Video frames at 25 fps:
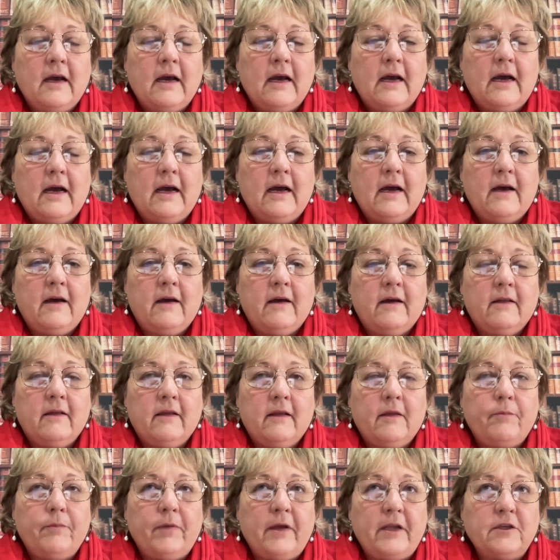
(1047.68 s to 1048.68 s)
it
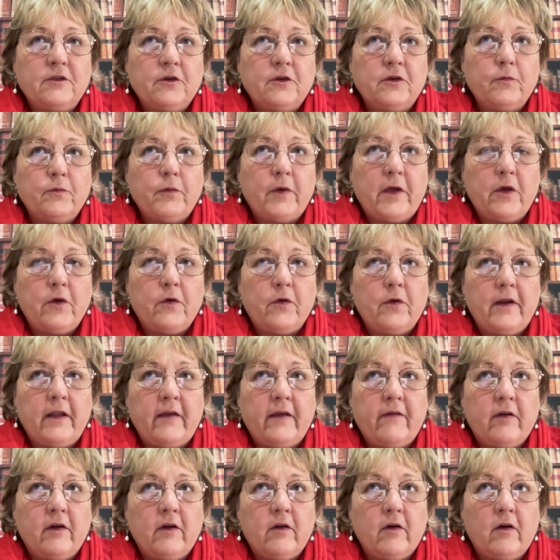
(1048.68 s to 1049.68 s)
depends on where your
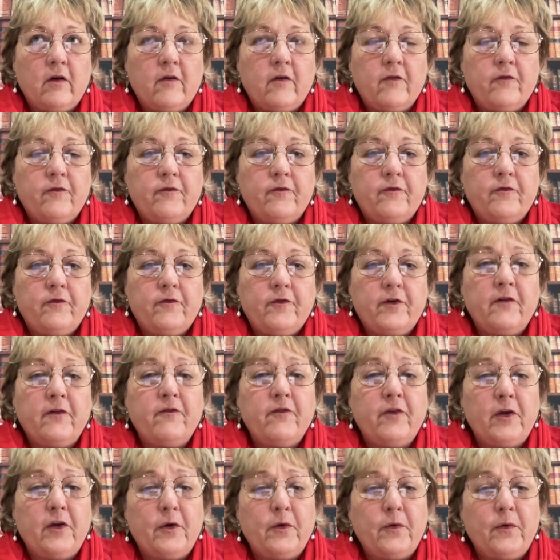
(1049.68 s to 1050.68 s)
level of
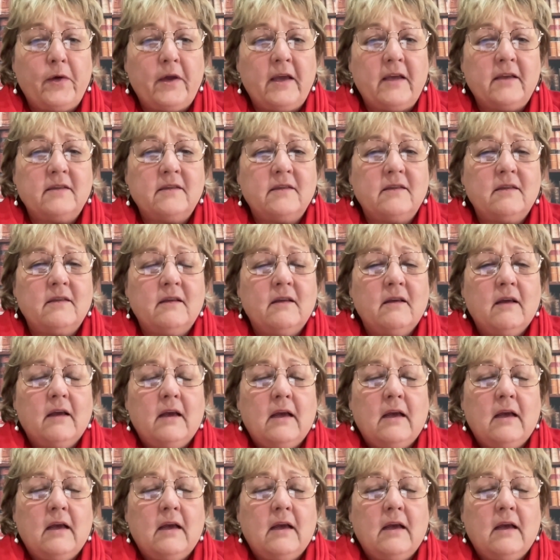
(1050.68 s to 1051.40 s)
review is.